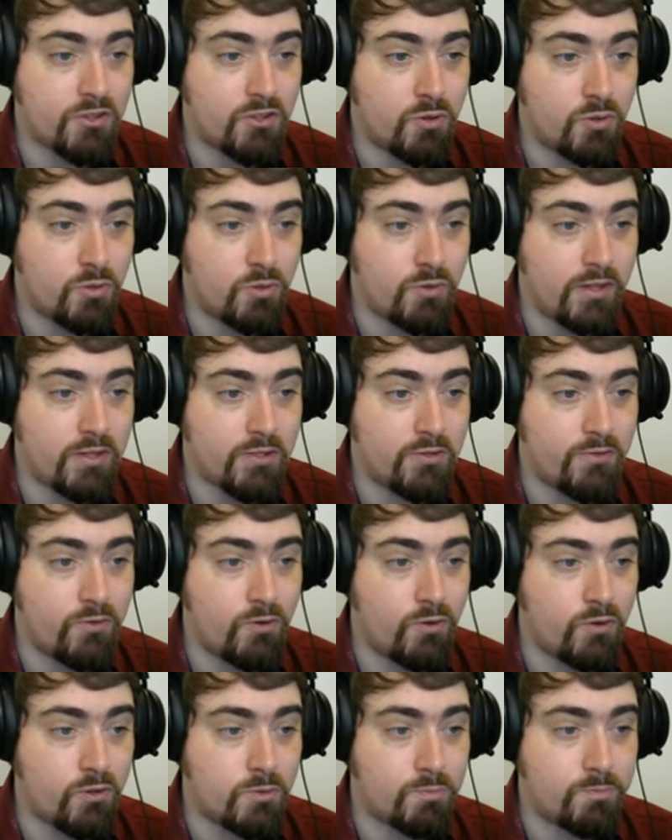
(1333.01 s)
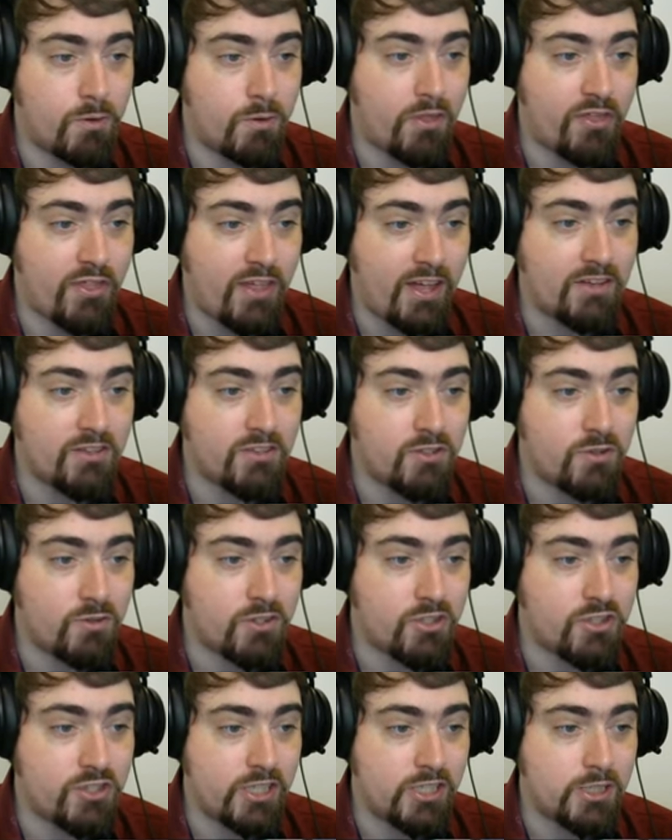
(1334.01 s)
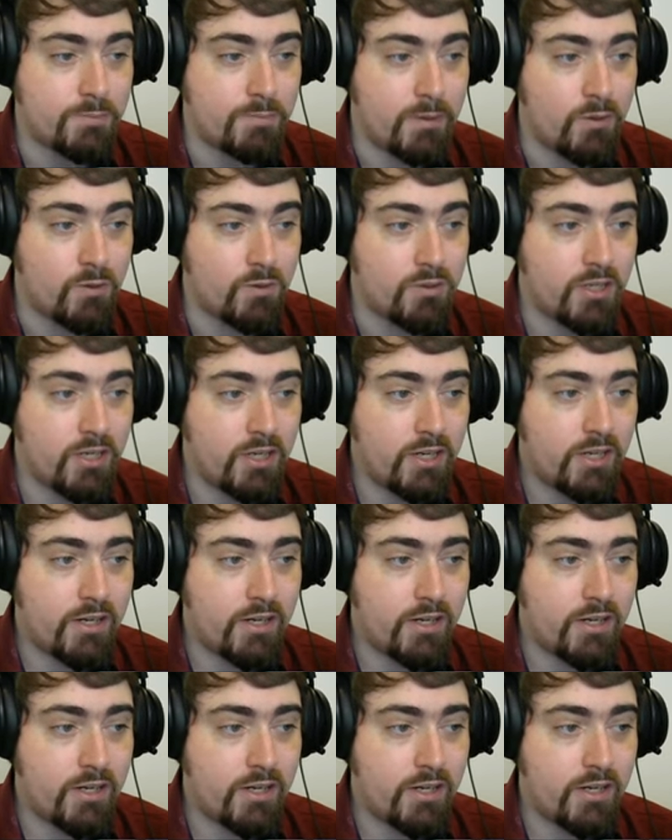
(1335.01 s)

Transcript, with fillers: to this force but thanks to the shield belt,